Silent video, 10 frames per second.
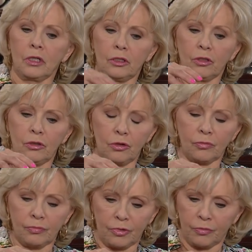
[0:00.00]
you,
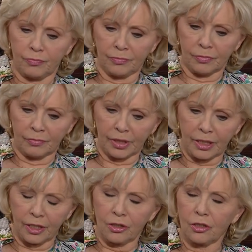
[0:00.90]
you, you
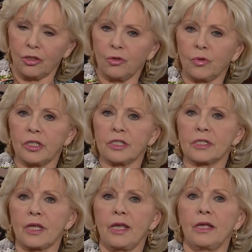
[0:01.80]
begin to do what it
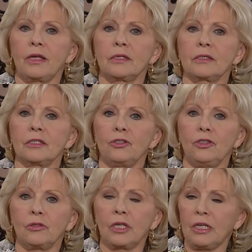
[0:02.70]
says, and
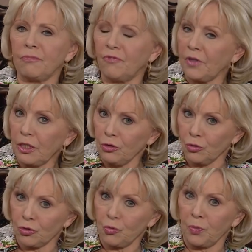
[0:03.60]
you keep feeding
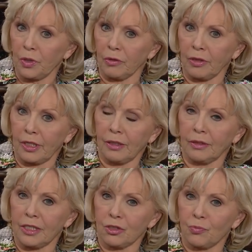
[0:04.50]
your spirit,
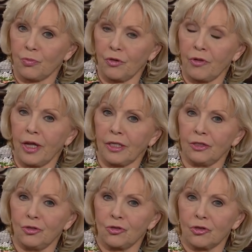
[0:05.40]
as Brother
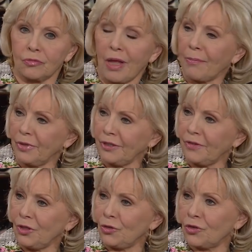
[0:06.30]
Hagin used to, I
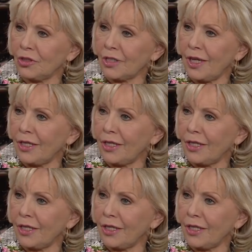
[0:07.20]
believe he used to say,